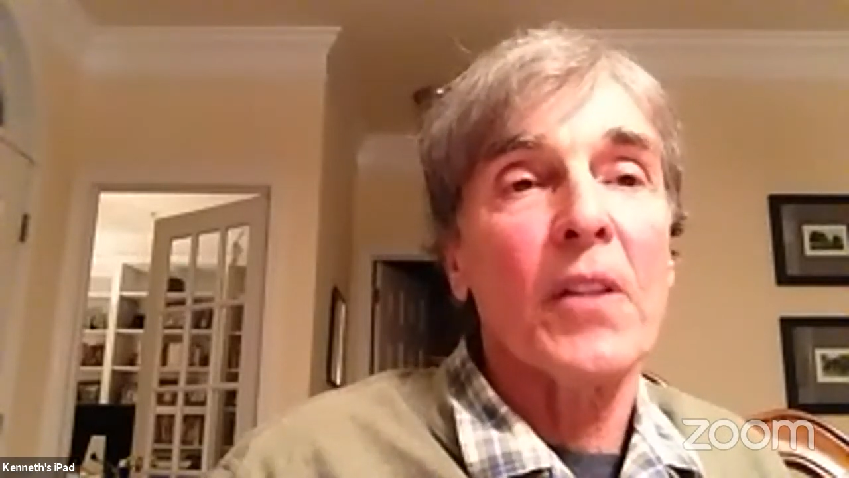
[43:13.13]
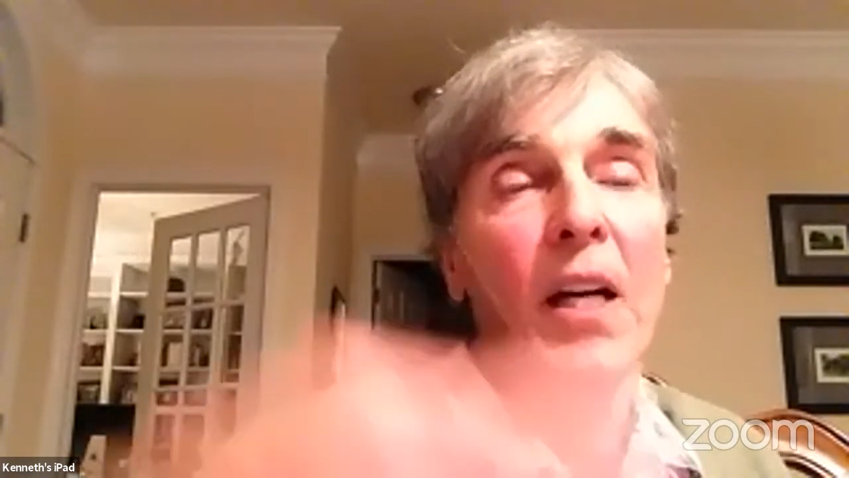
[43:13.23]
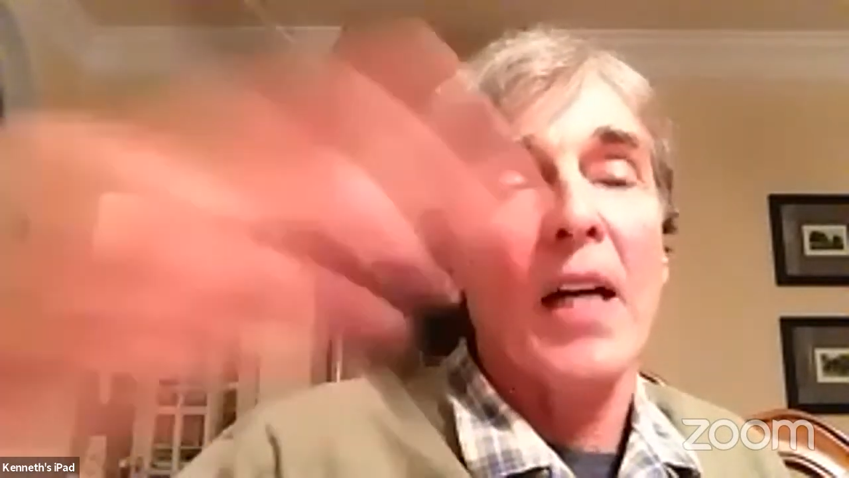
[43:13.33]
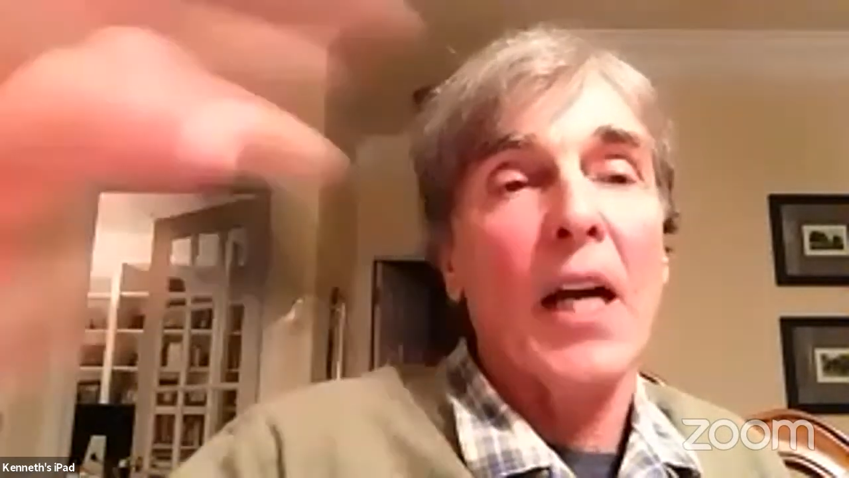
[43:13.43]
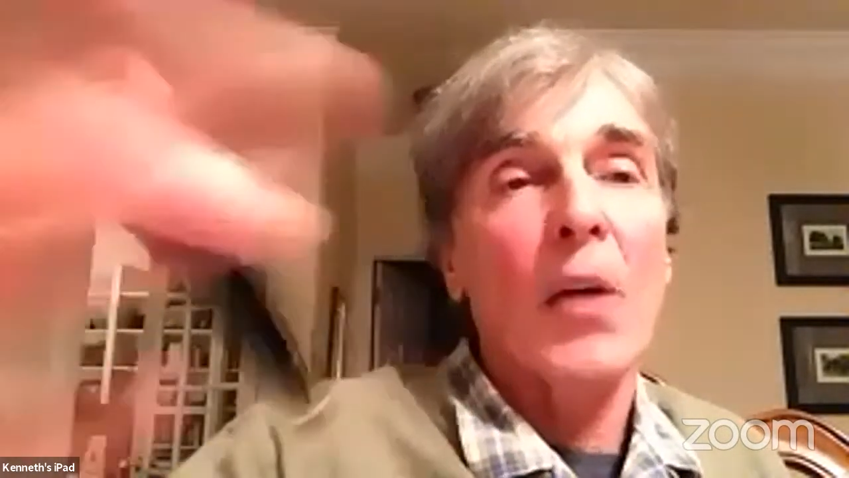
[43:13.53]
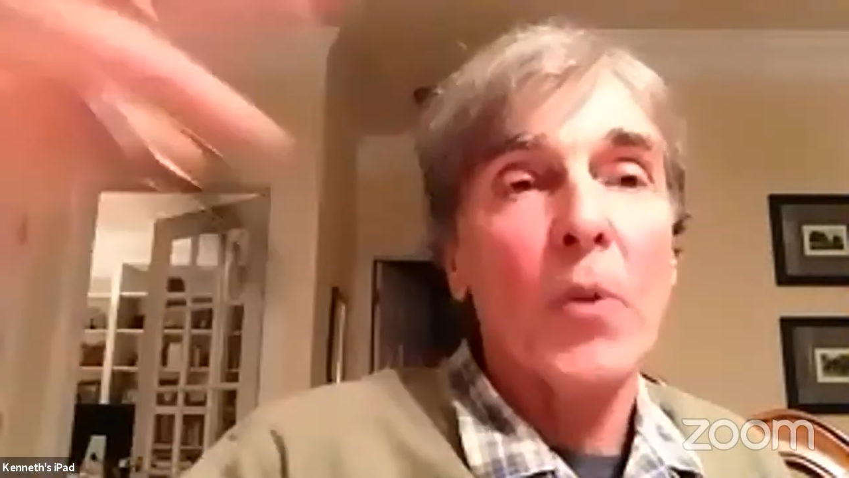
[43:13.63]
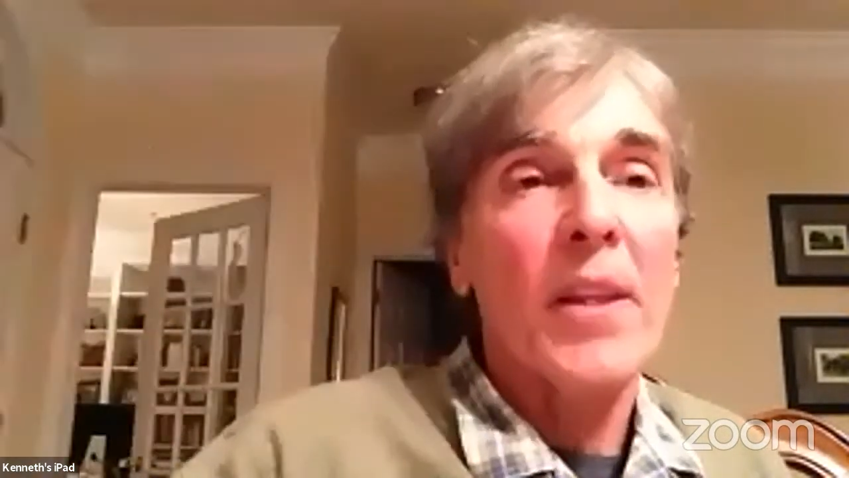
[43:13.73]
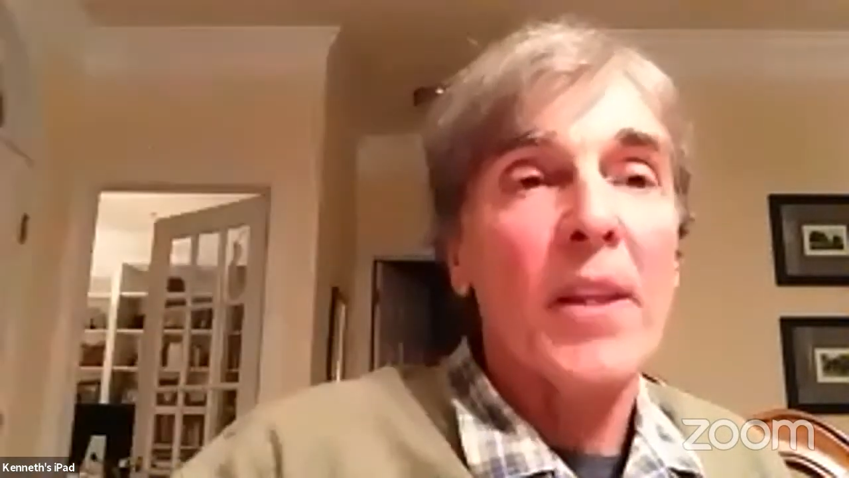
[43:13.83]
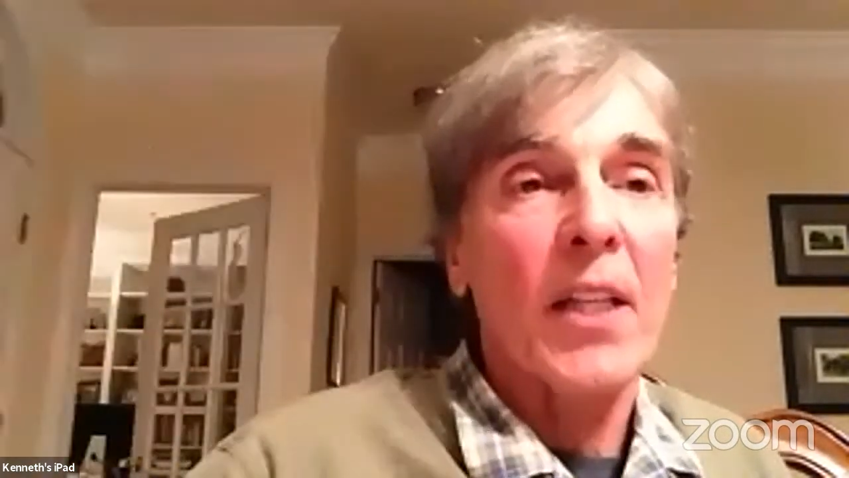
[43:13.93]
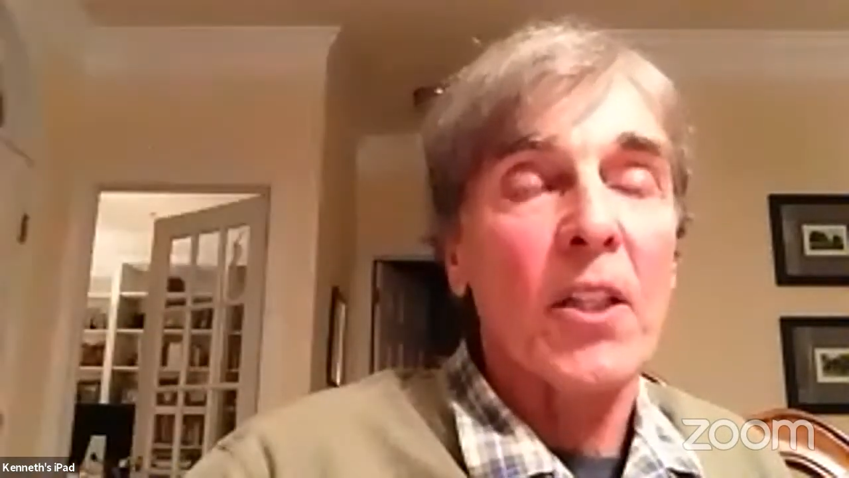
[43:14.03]
I were in
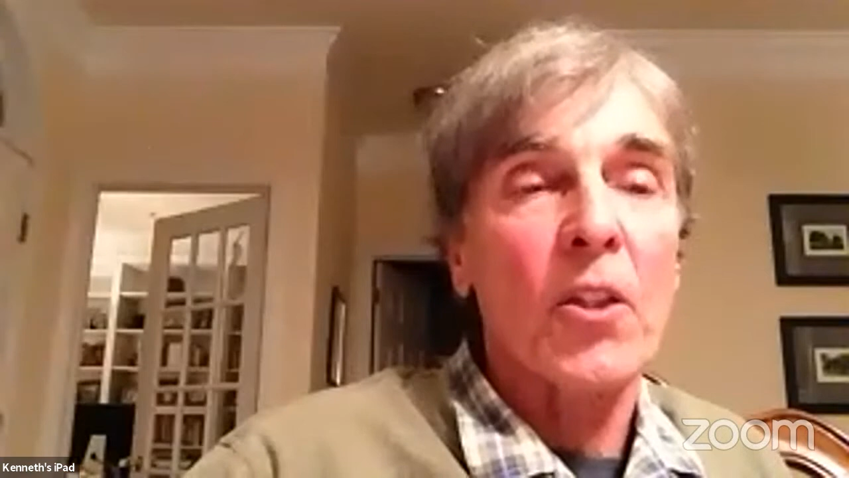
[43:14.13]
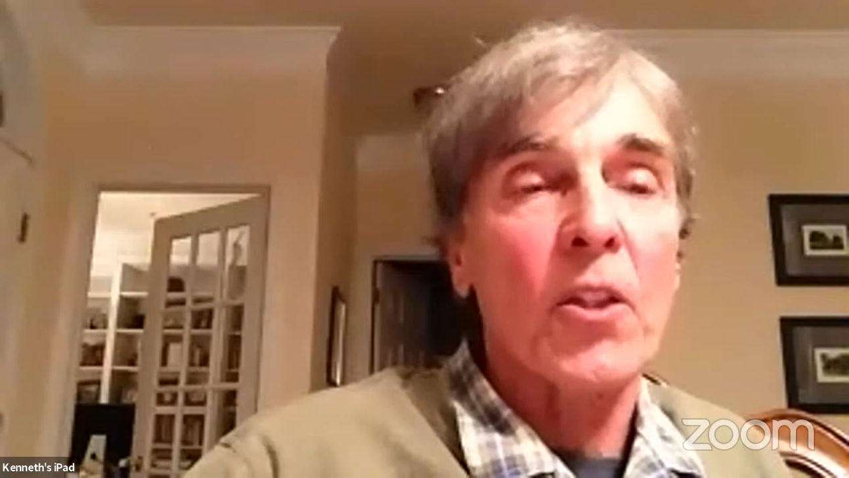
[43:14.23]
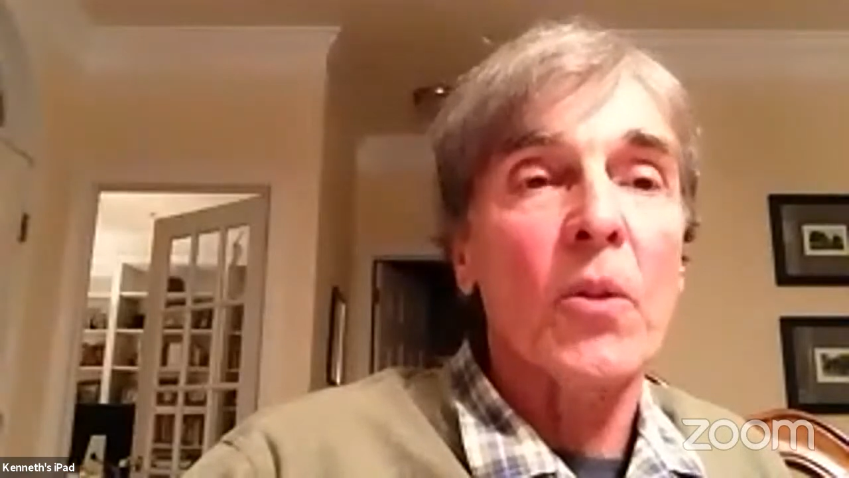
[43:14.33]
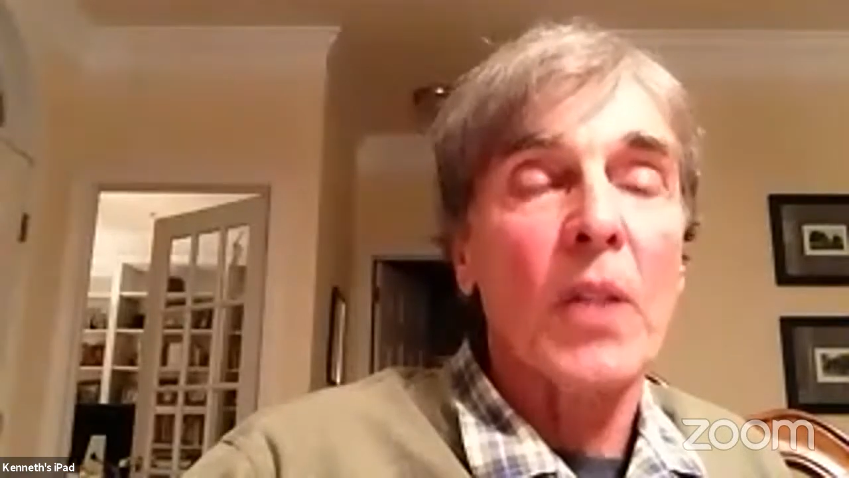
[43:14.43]
that cocoon,